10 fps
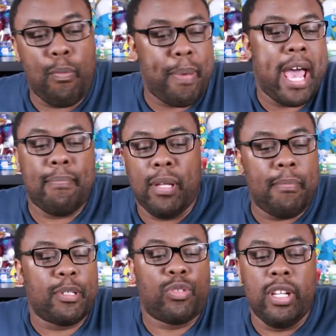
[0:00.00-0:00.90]
no bad
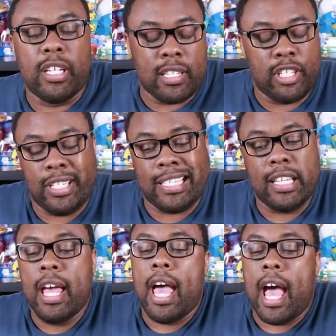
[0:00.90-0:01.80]
blood between us. It's
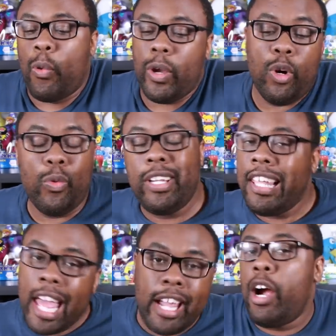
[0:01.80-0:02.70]
just, we don't really like